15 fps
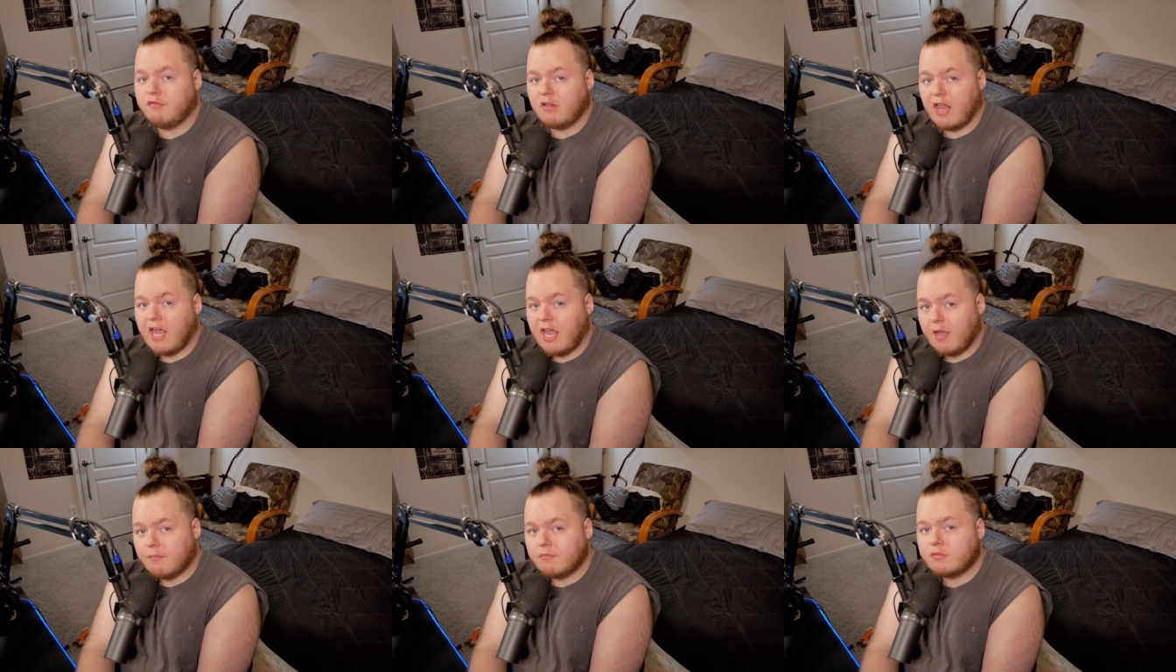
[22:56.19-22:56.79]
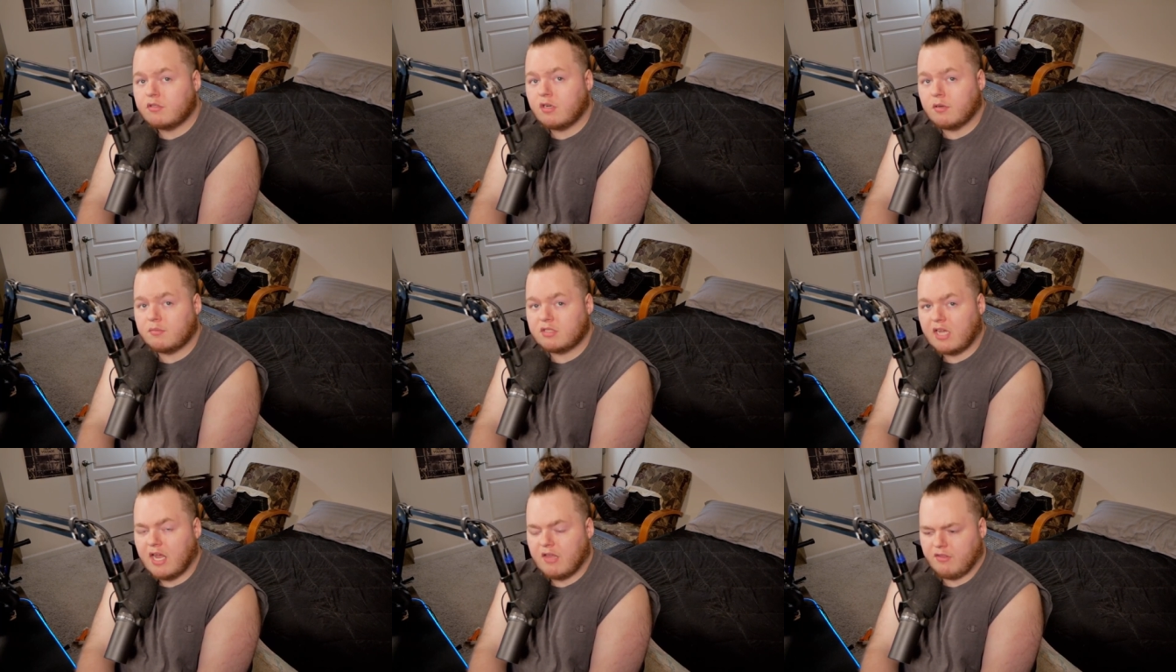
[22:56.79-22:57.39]
flames, you know what
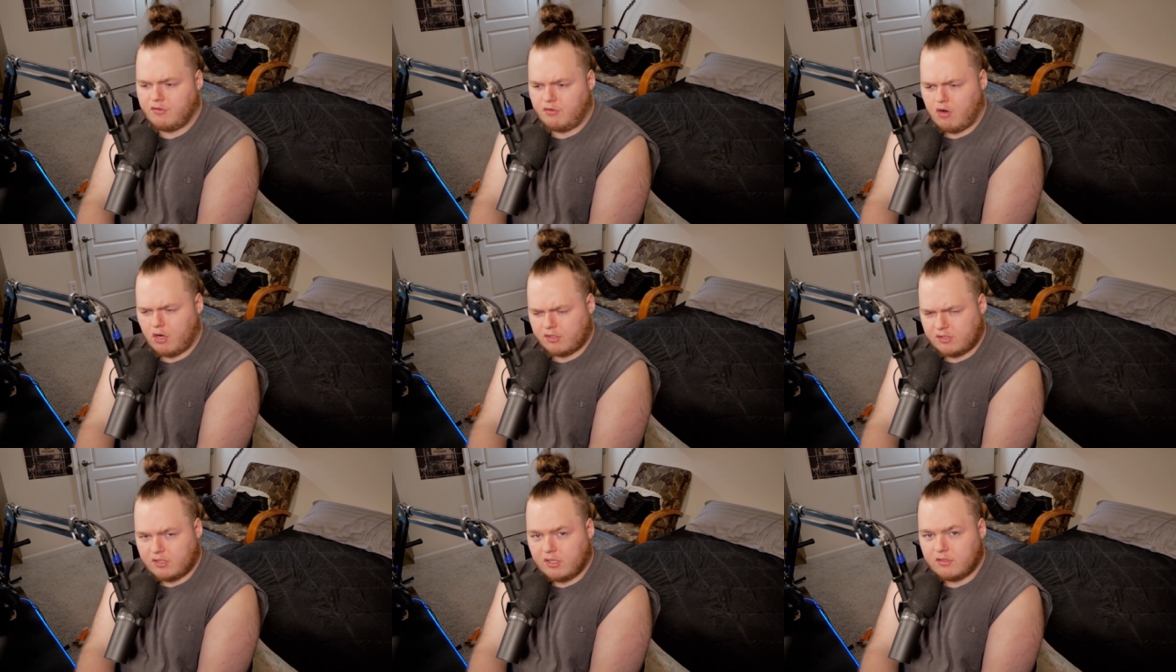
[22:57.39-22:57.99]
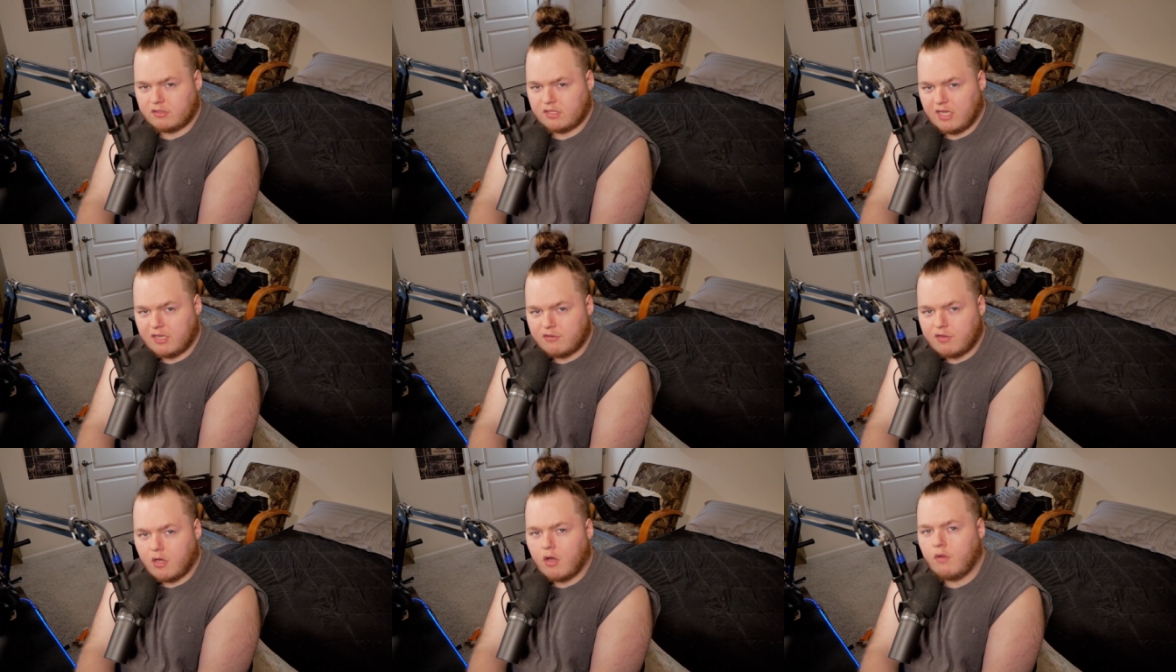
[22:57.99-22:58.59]
I'm saying, the dark st
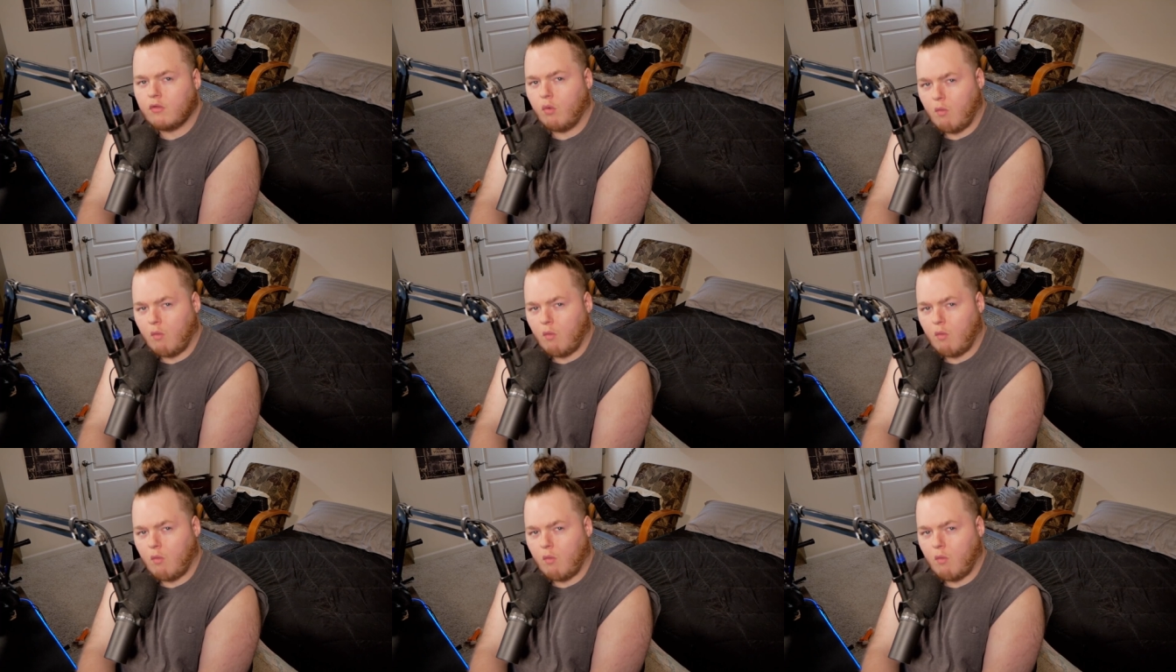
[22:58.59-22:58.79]
skin tone,